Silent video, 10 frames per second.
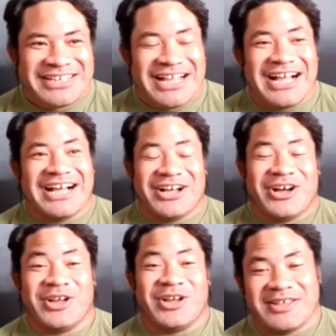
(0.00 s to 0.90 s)
Uh,
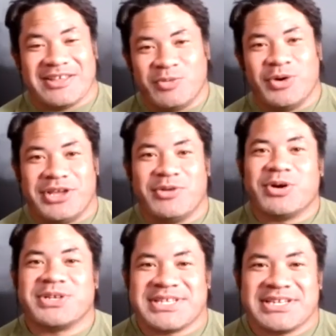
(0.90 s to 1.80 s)
well, he
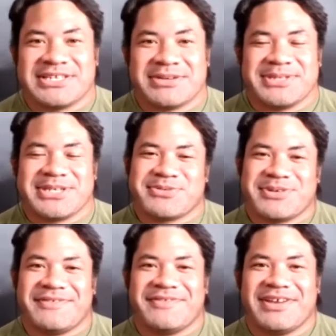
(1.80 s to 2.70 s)
was in the
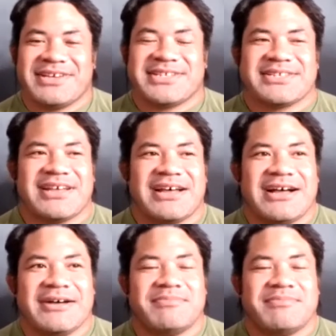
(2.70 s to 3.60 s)
WWF. Yes.
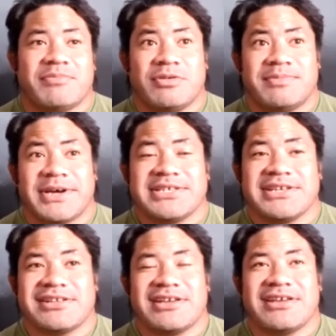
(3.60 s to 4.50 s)
Um, well,
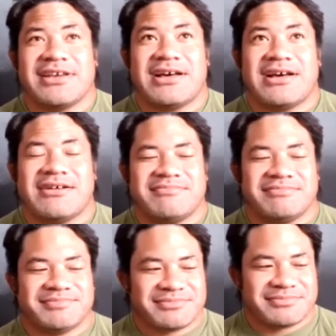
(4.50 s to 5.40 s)
basically, um,
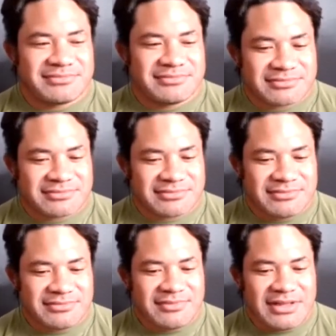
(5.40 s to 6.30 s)

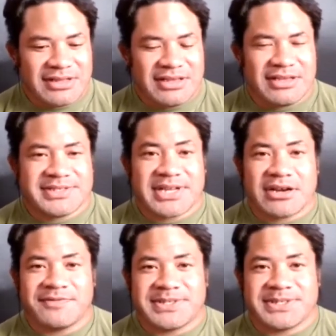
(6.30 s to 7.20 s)
he
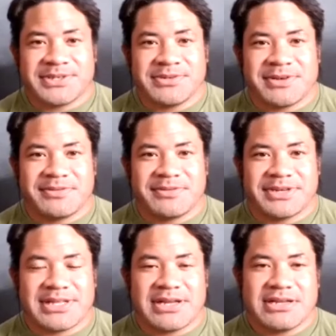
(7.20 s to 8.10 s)
started off as a similar
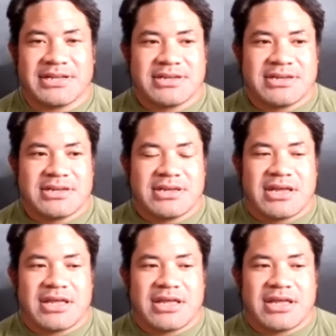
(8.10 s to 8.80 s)
wrestler. Okay. And